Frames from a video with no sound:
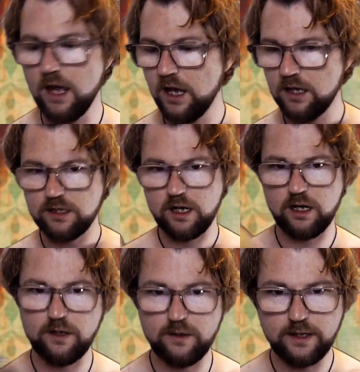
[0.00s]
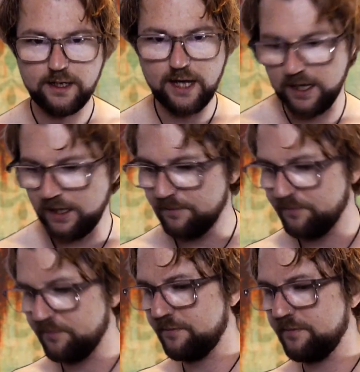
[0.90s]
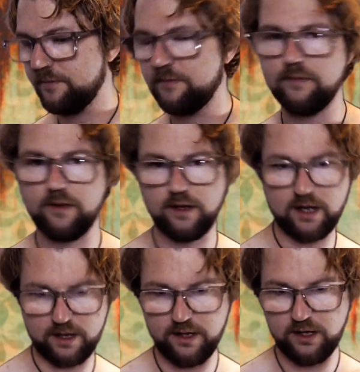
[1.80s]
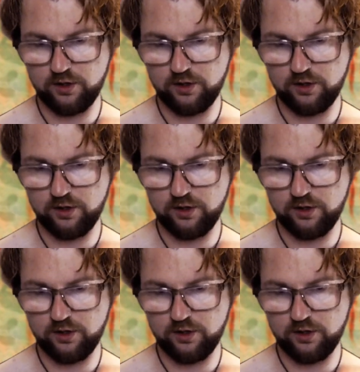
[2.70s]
So get in it and then